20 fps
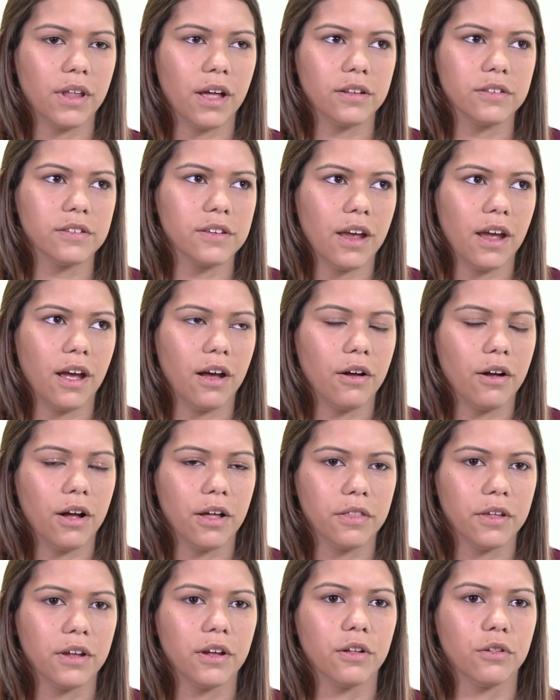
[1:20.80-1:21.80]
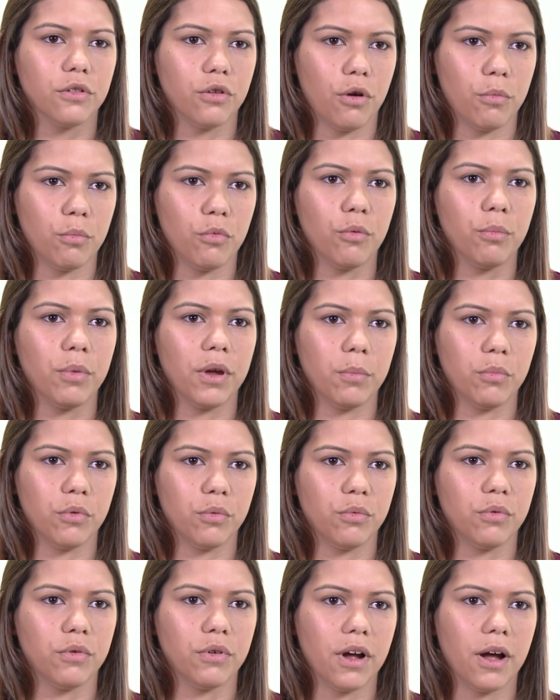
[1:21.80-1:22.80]
that's out, I think a lot more people
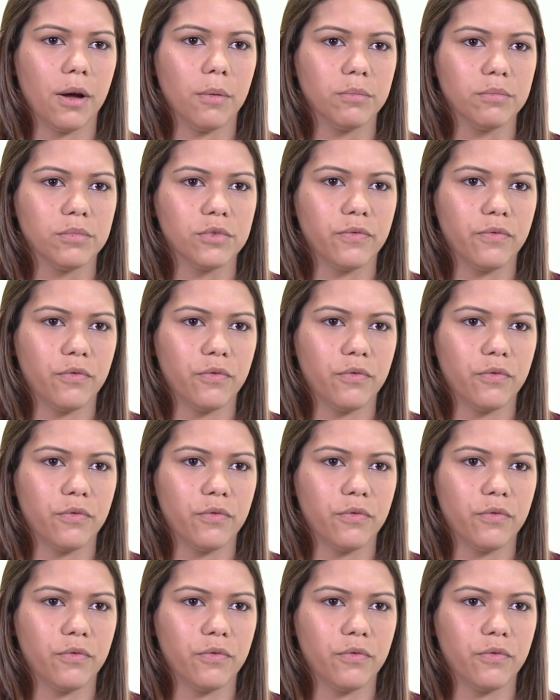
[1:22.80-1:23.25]
will come